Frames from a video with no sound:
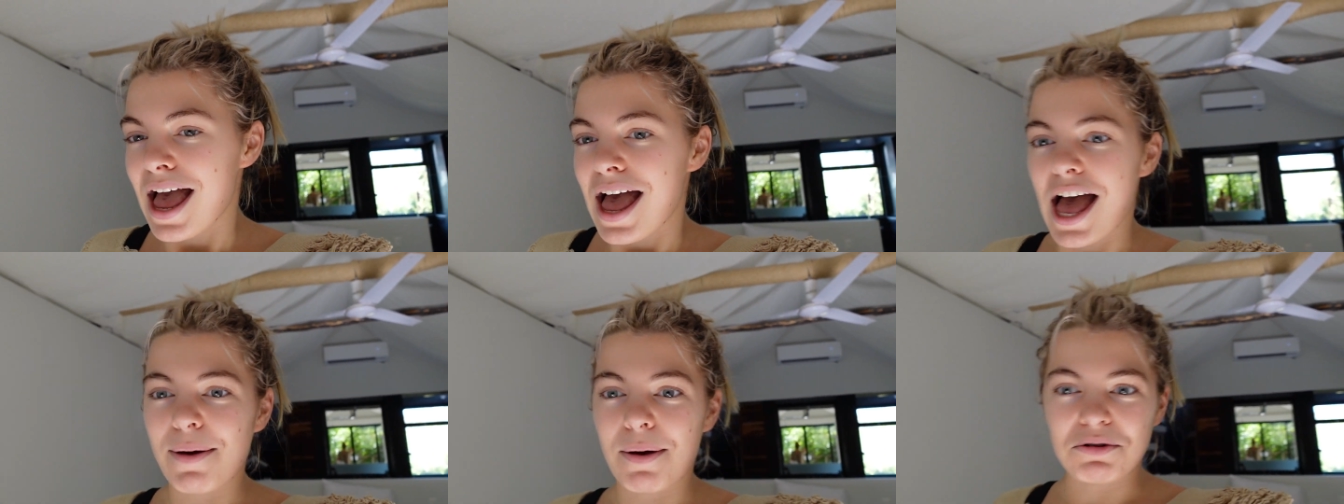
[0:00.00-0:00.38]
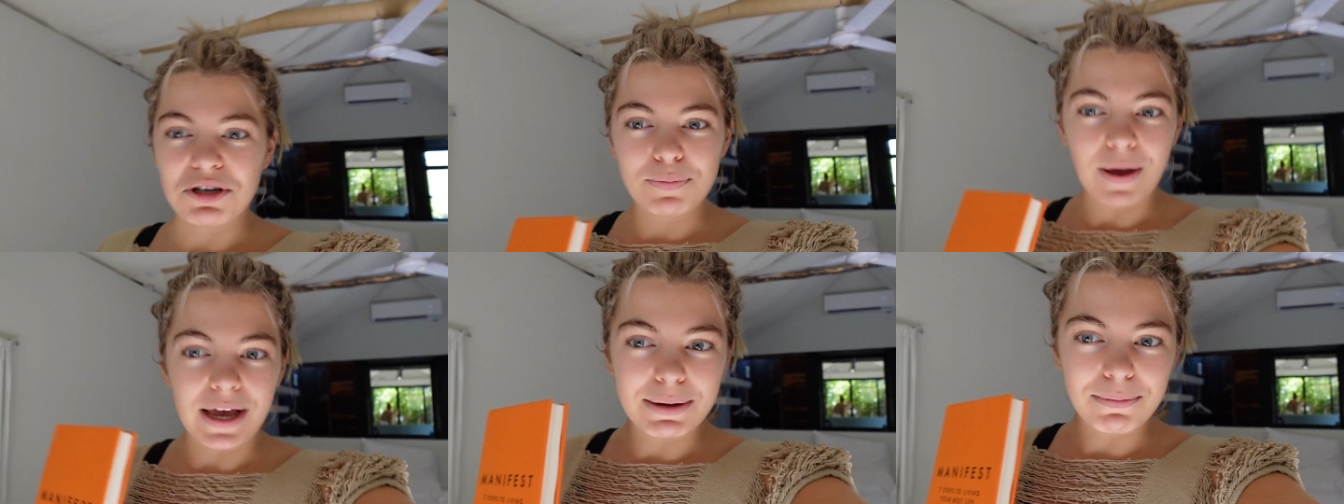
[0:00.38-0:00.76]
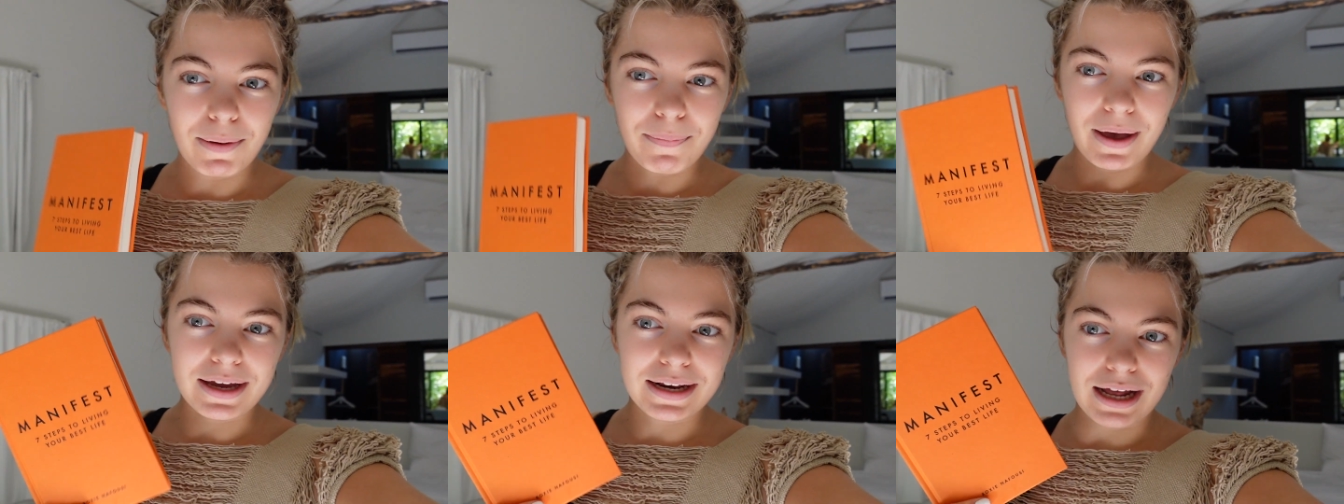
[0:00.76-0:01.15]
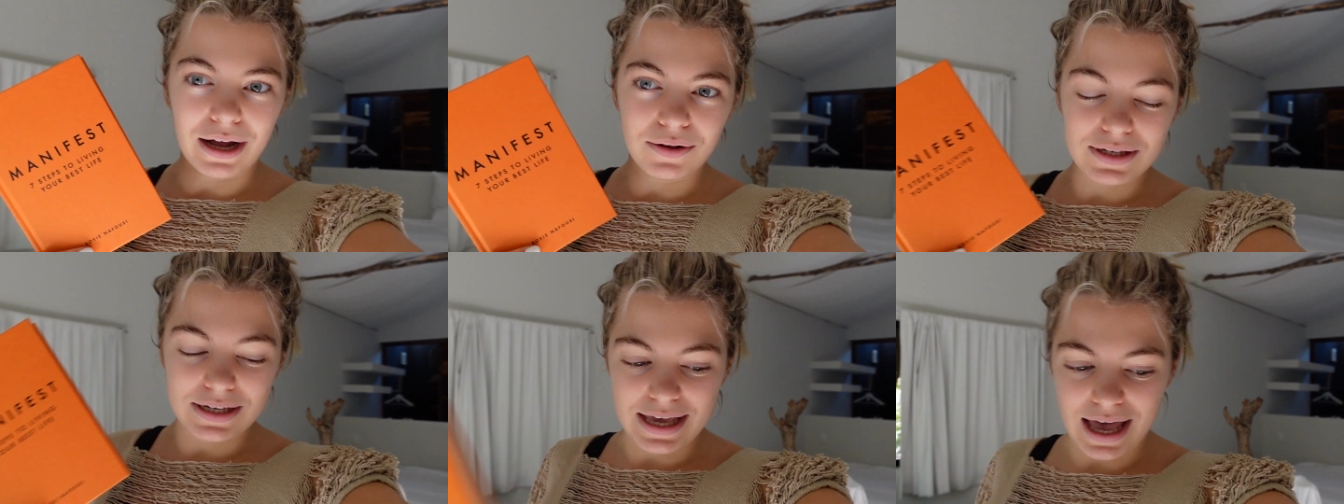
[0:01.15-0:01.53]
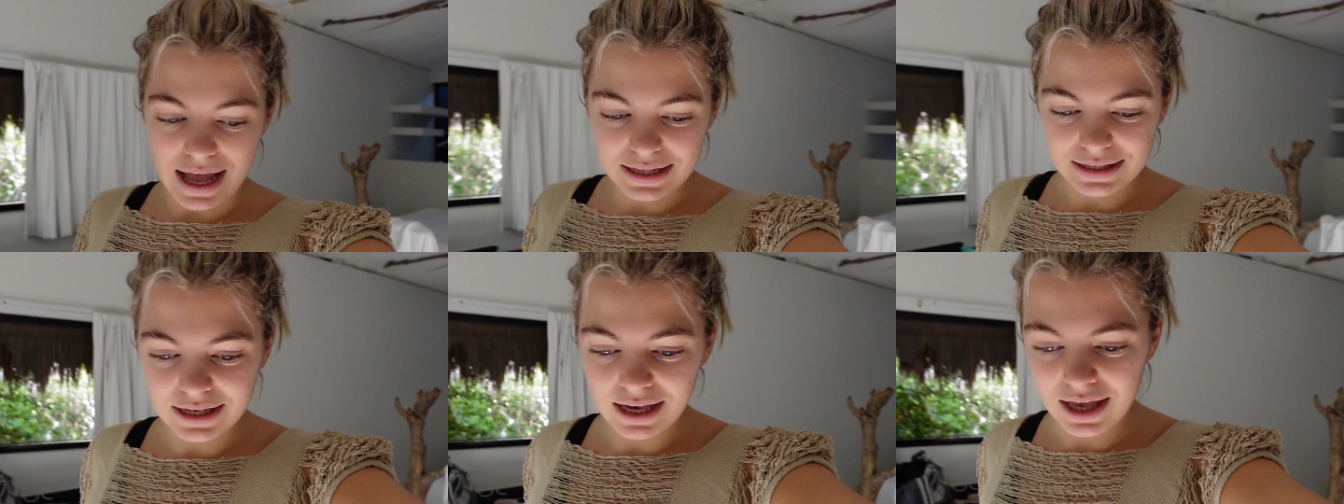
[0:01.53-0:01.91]
And um, I'm just packing my bag now to
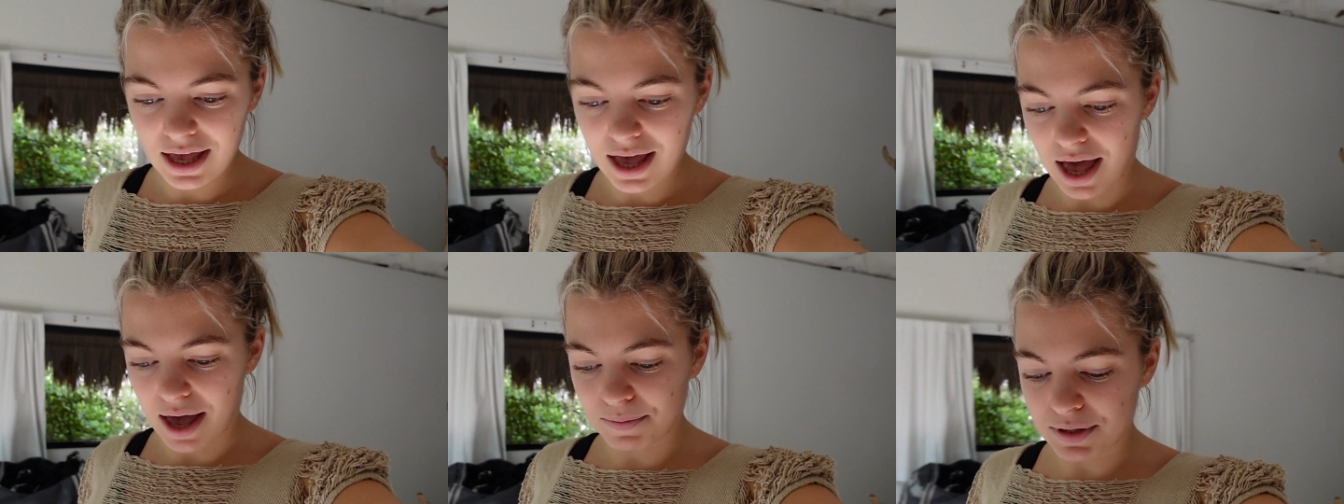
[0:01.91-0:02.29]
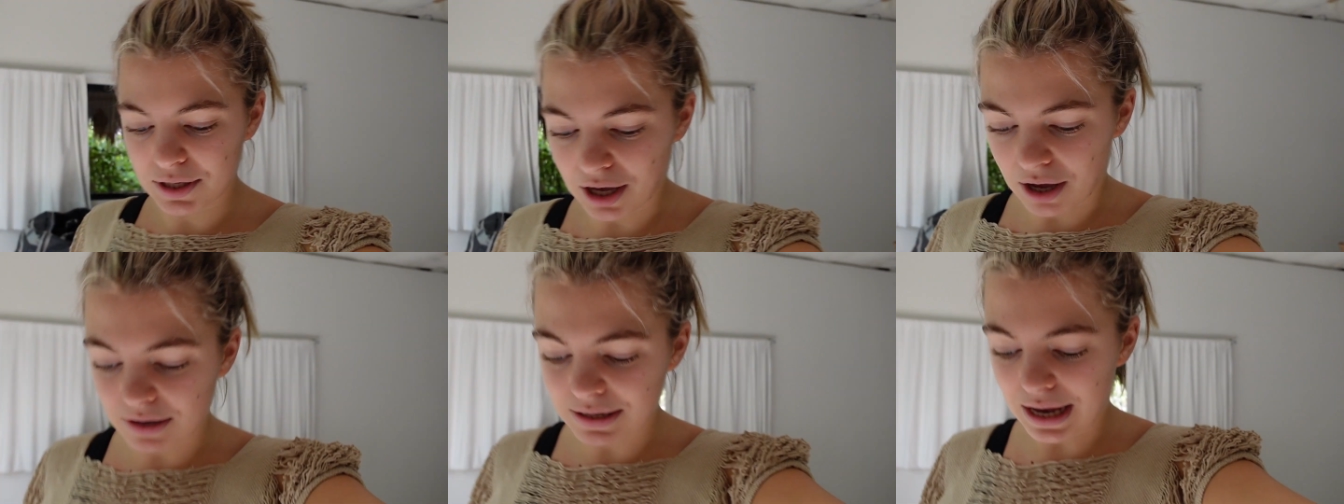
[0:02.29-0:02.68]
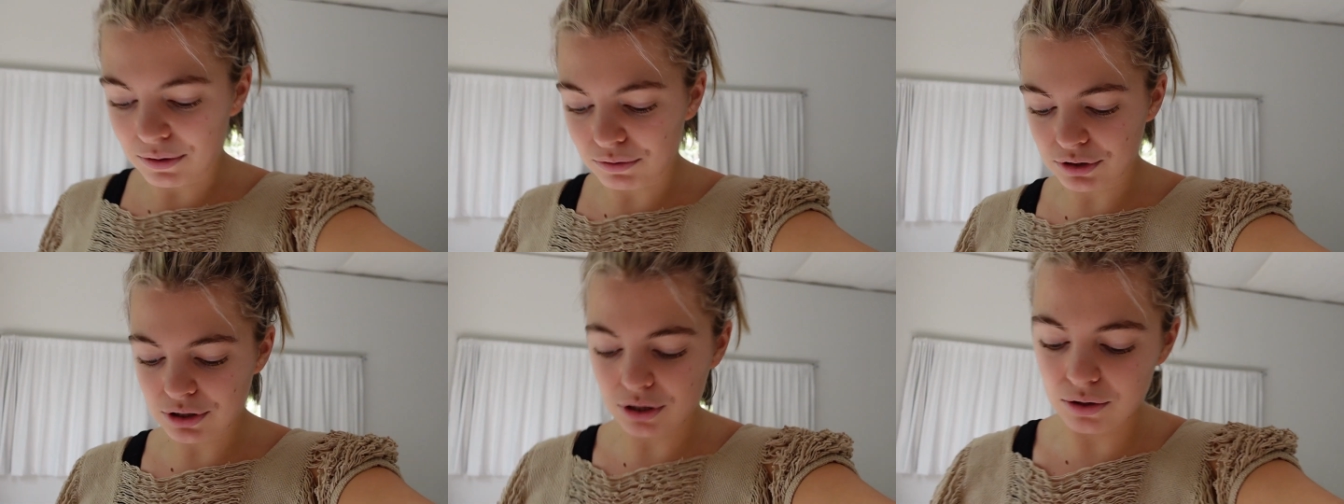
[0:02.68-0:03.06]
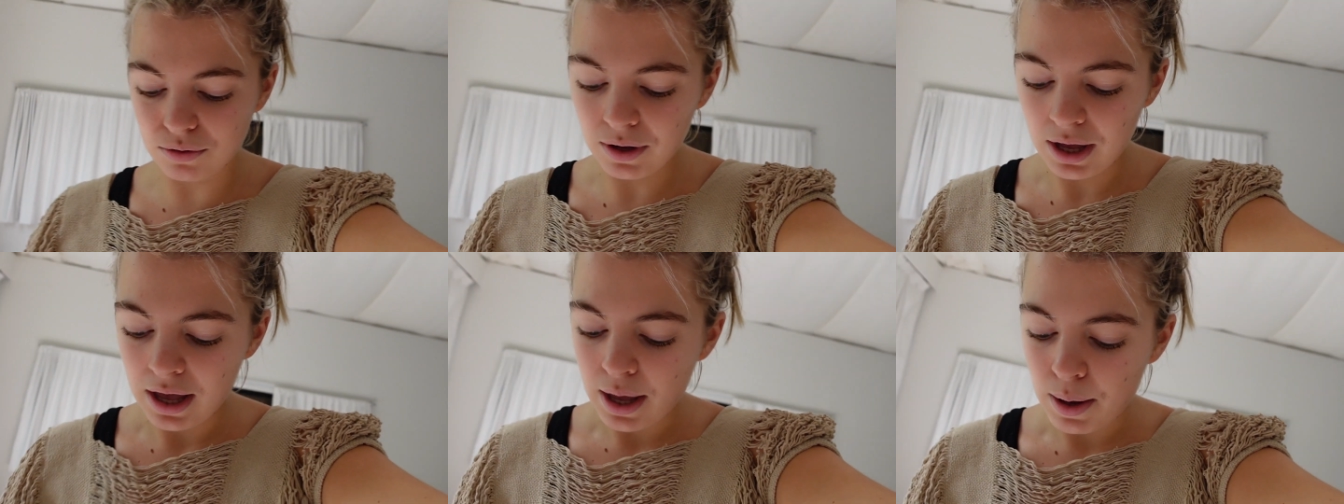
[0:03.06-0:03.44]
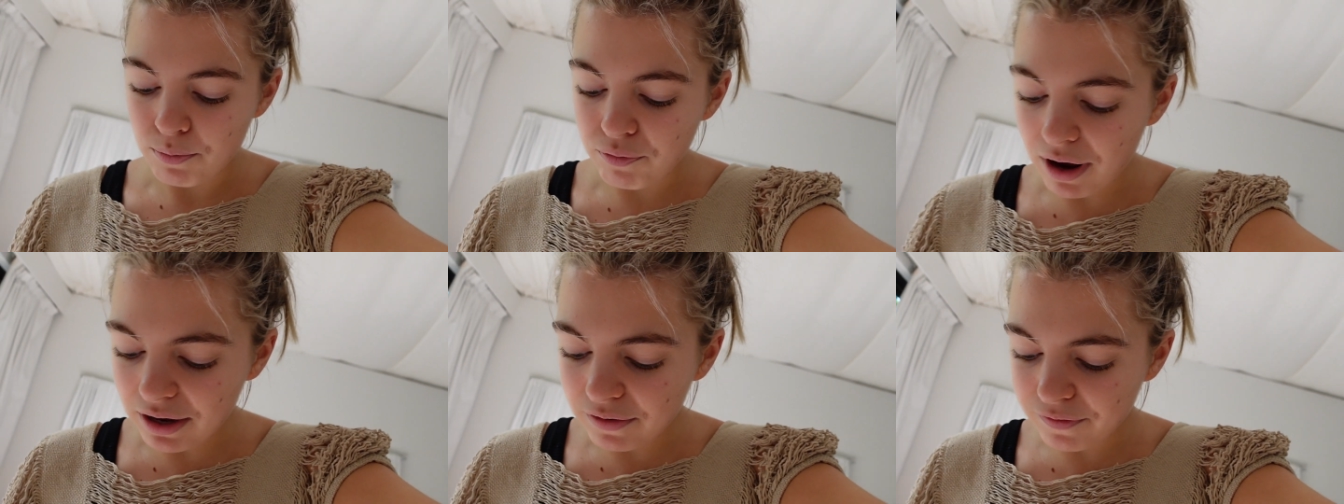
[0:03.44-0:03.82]
get um, to go down to
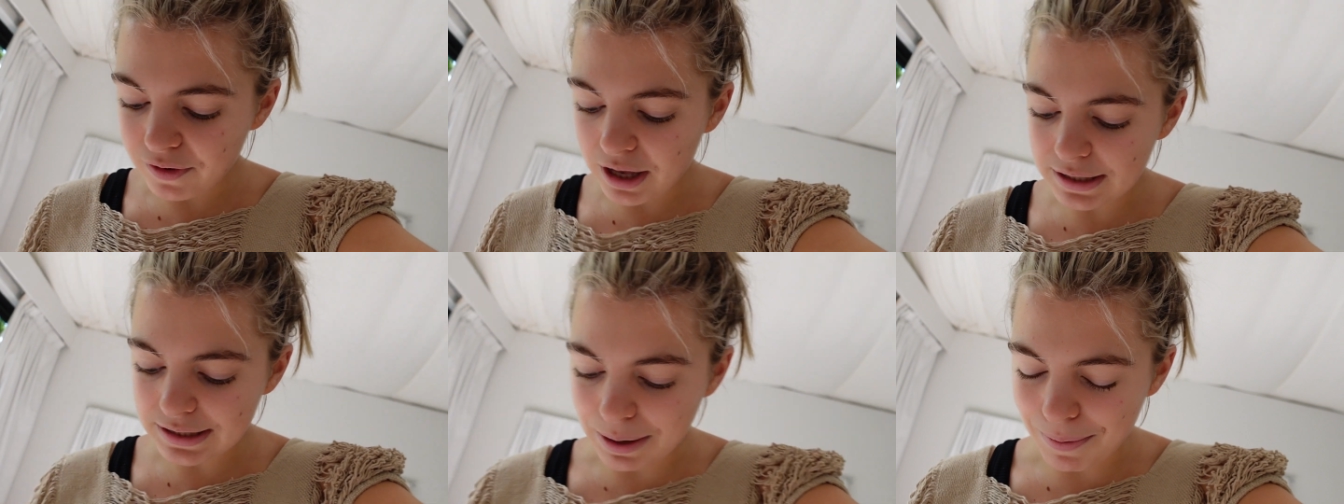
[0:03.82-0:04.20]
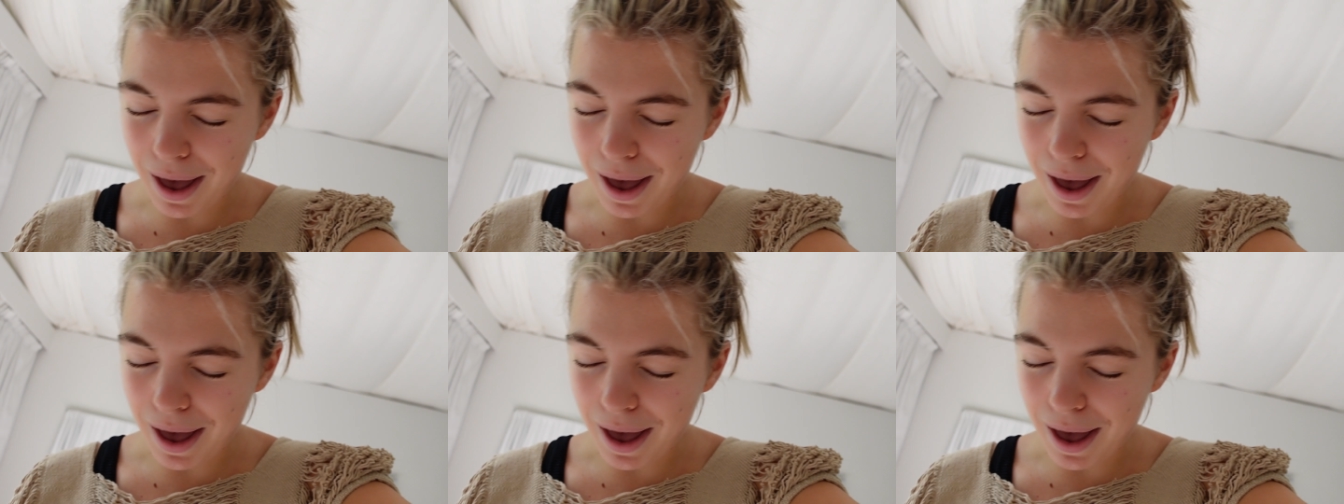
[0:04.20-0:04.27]
breakfast.